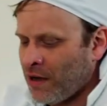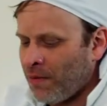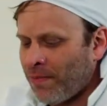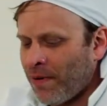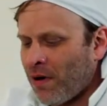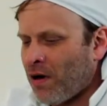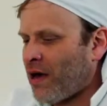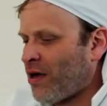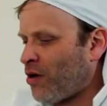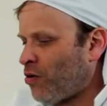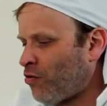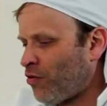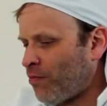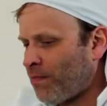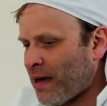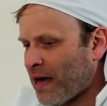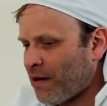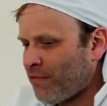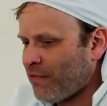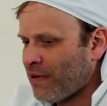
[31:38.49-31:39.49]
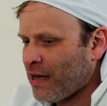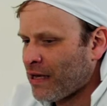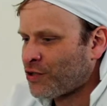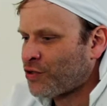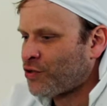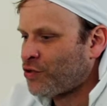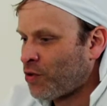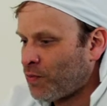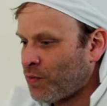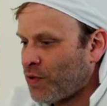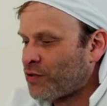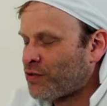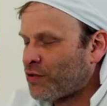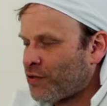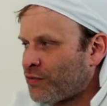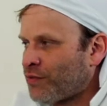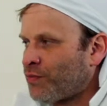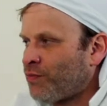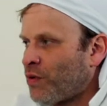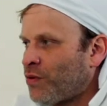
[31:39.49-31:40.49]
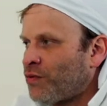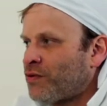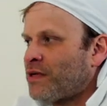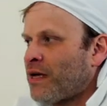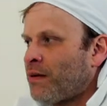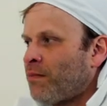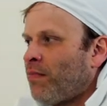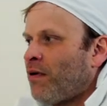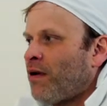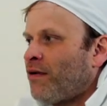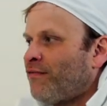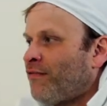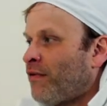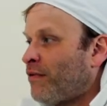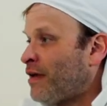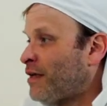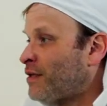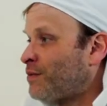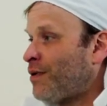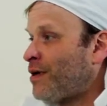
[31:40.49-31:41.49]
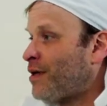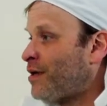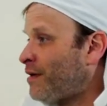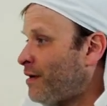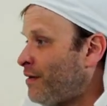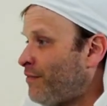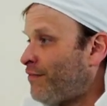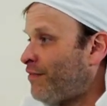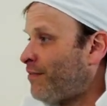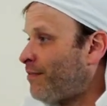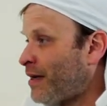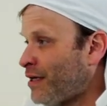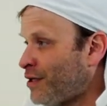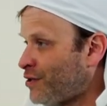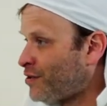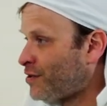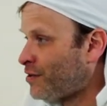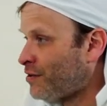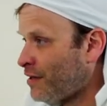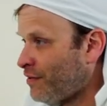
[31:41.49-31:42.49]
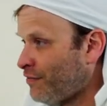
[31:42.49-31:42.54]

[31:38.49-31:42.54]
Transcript: a bite or a bad reaction, your immune system will send blood, but that's why inflammation.